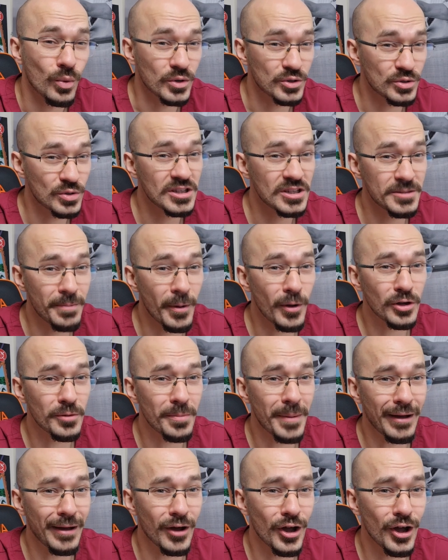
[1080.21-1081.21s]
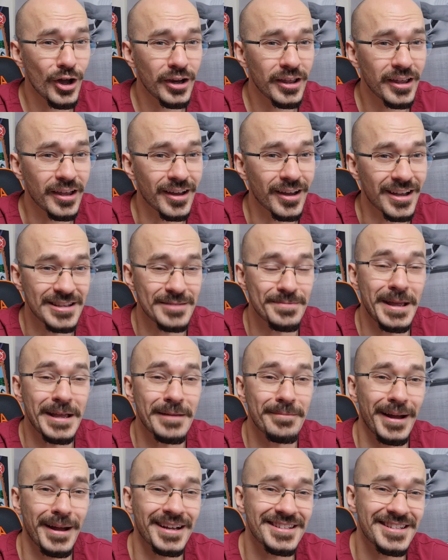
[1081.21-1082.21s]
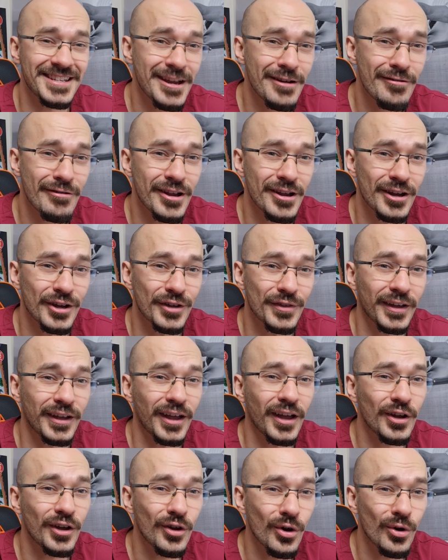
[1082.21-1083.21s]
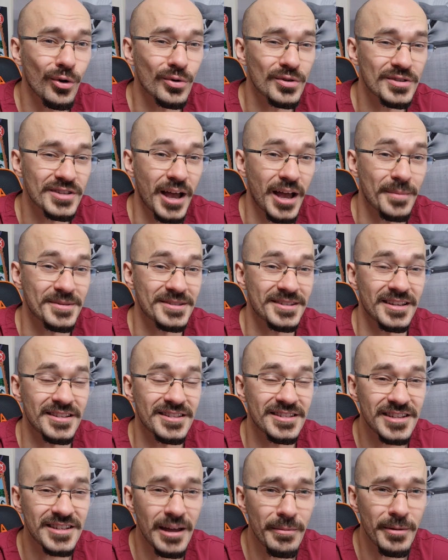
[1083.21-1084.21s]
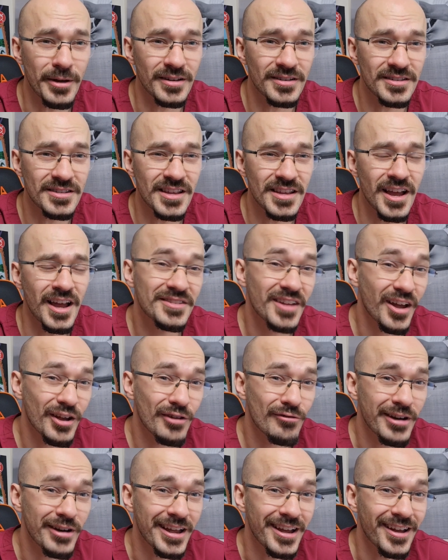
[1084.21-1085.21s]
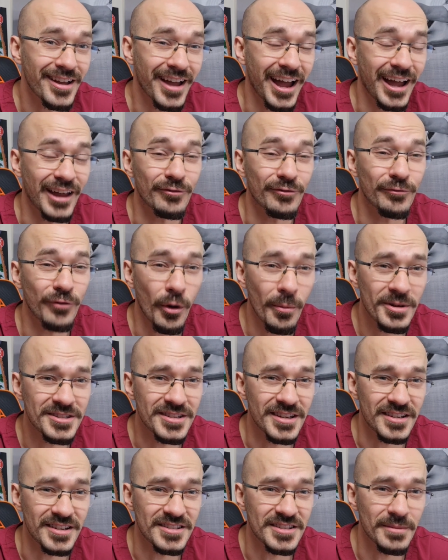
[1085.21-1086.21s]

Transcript: which we spoke about earlier as being bacteria that can cause upset stomachs, diarrhea, and vomiting